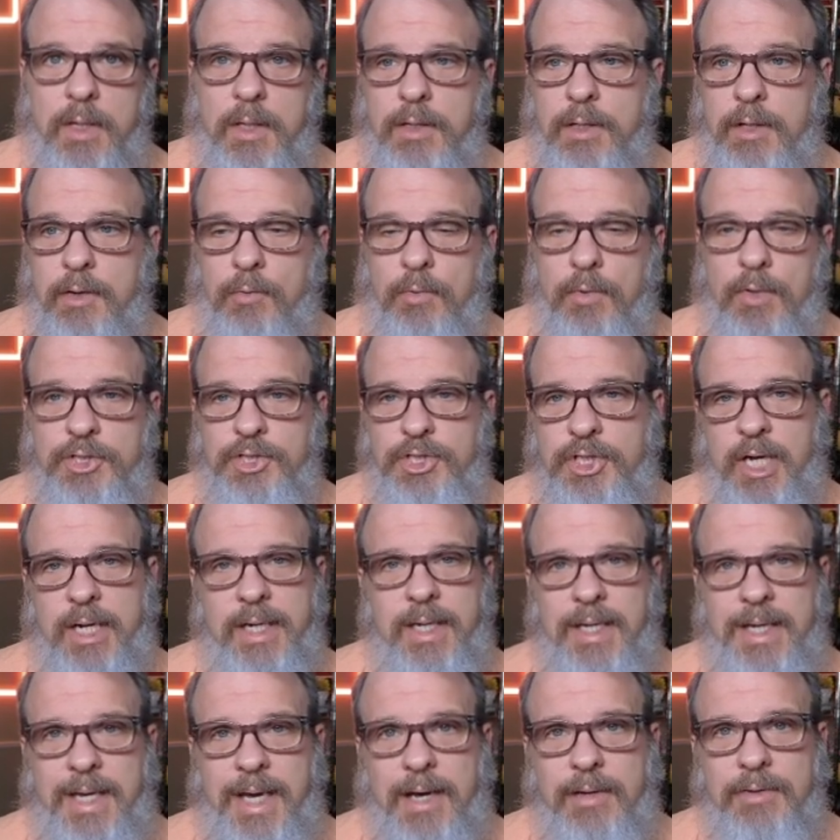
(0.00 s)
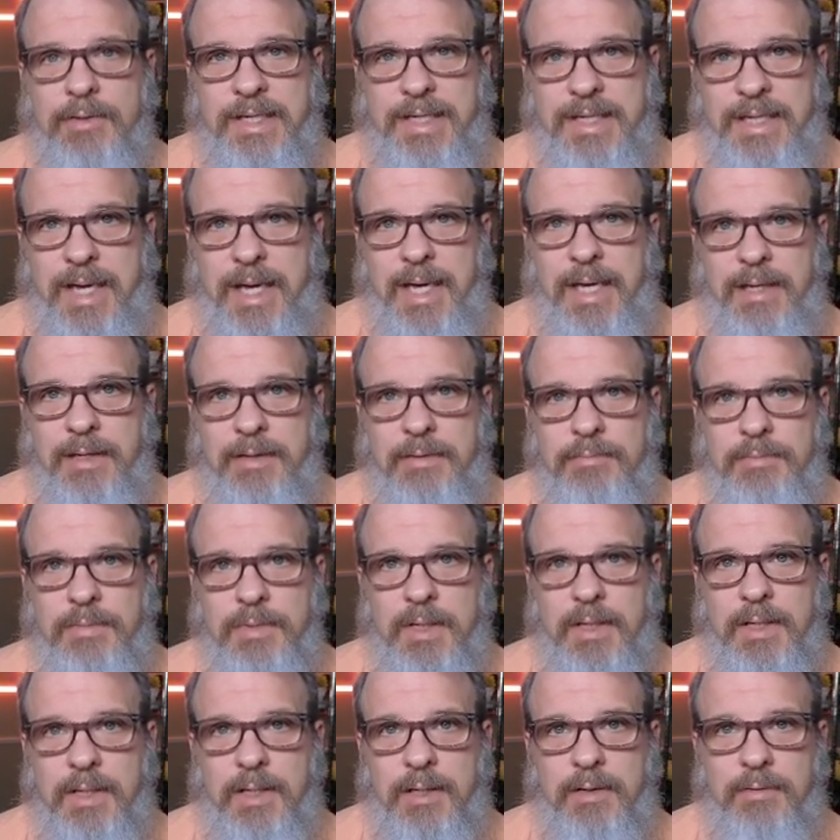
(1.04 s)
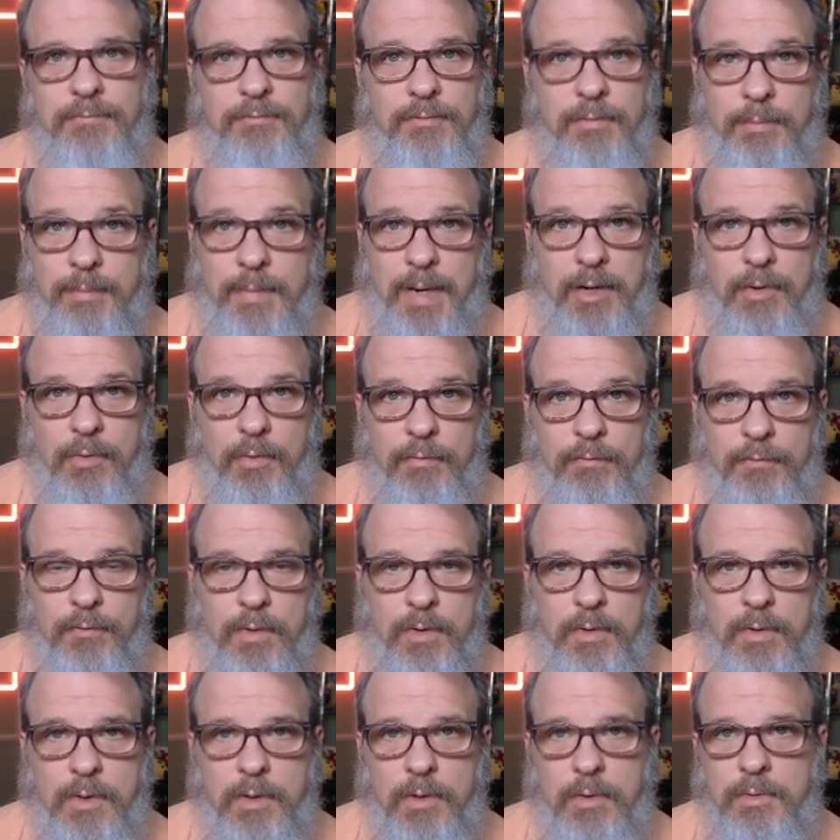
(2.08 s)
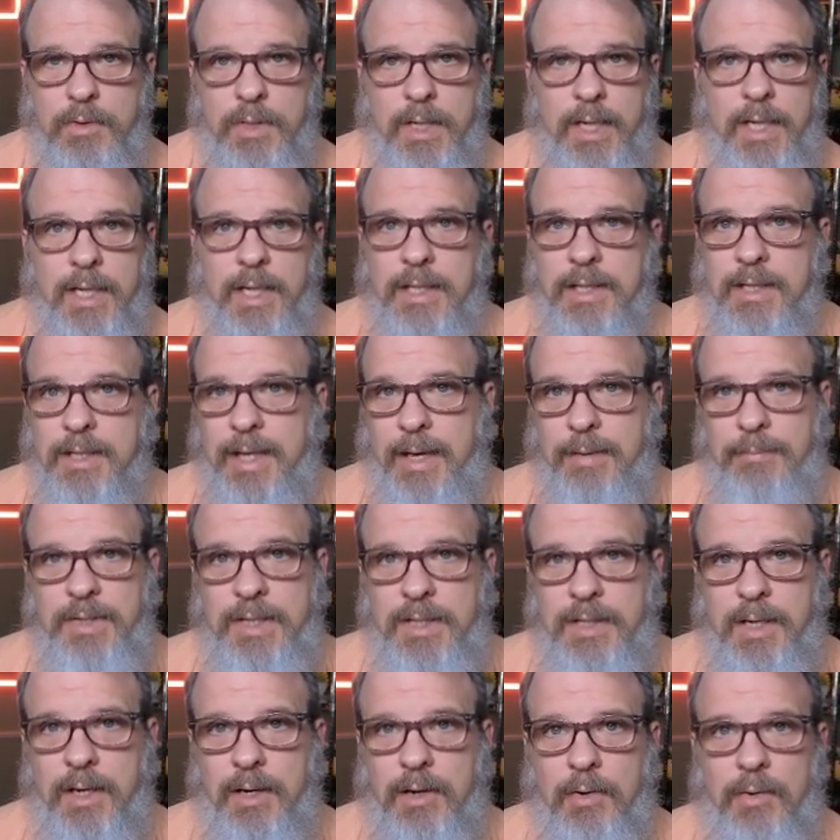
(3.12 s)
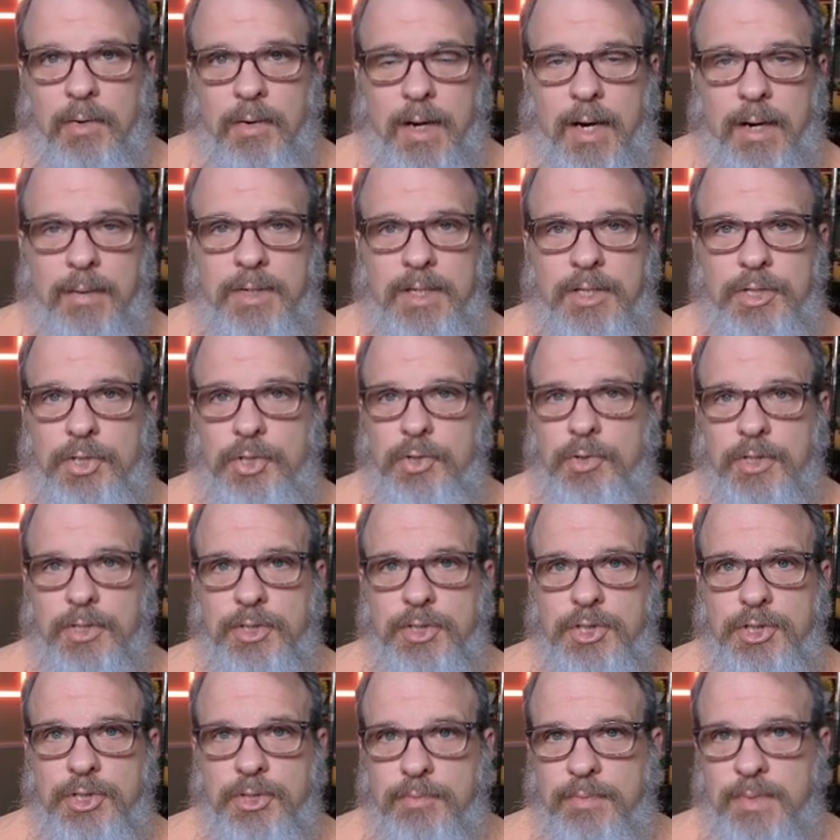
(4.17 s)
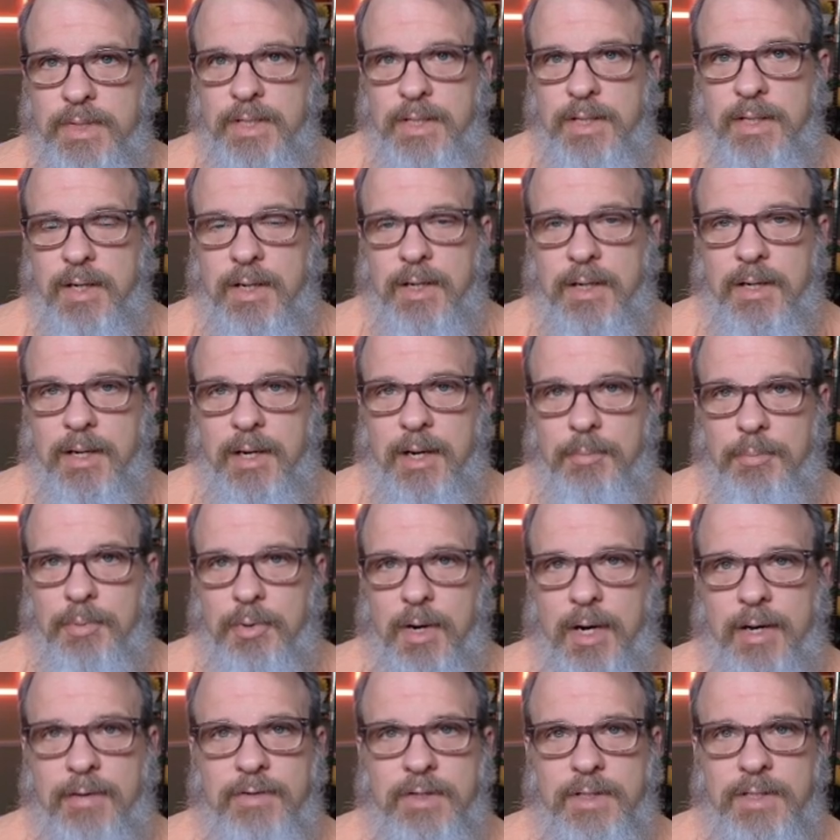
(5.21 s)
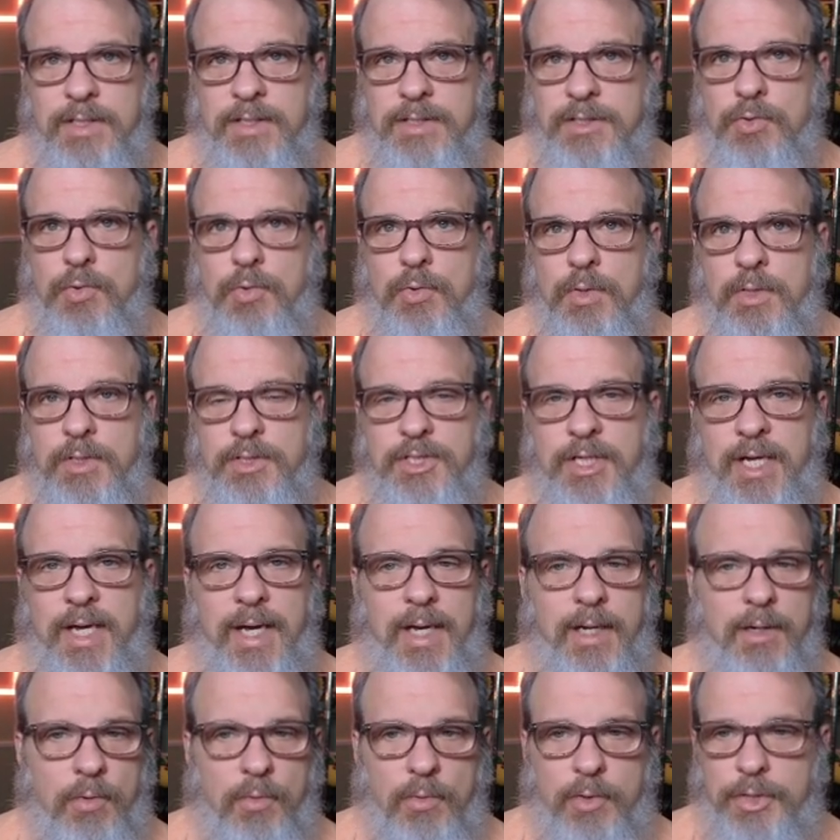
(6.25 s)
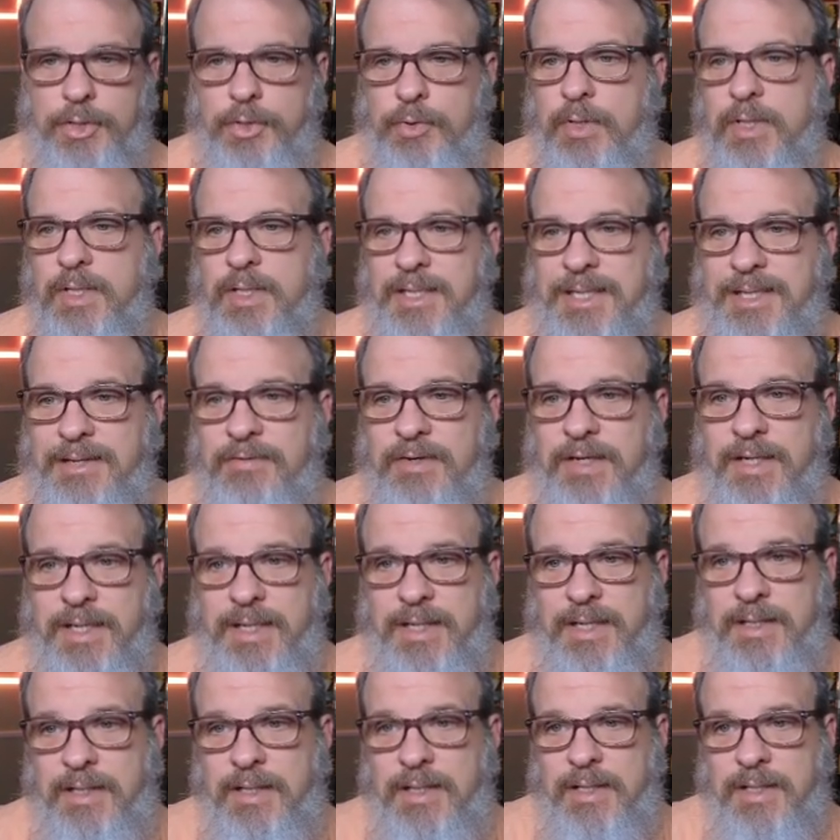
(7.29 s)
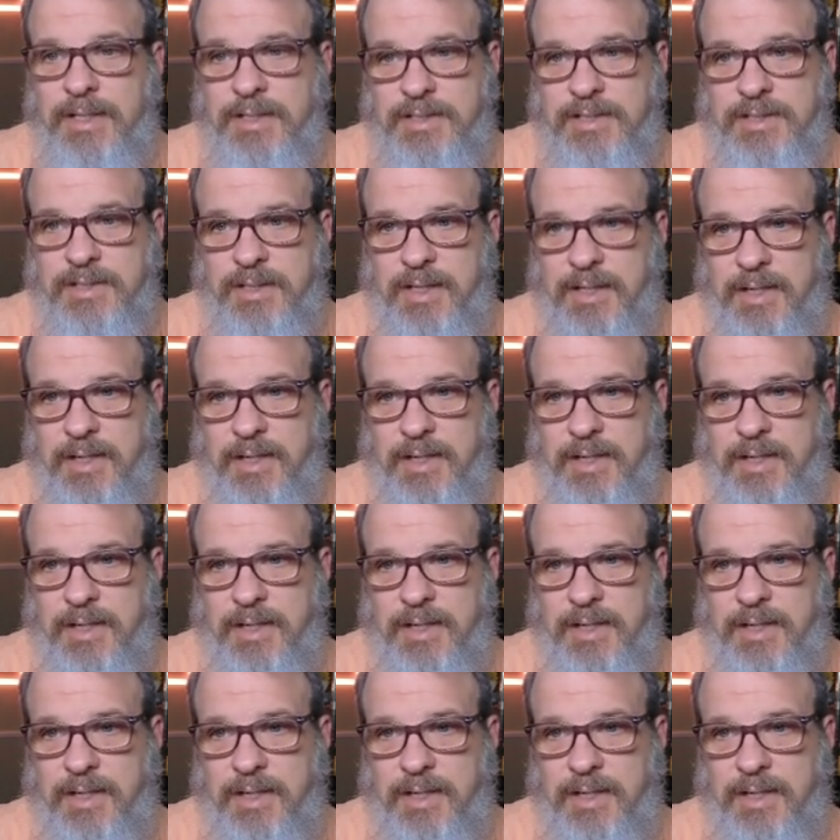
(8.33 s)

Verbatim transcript: that were checking out the game from my referral code, let me know. I mean, you can shoot me a private Discord chat, or you can leave it in this,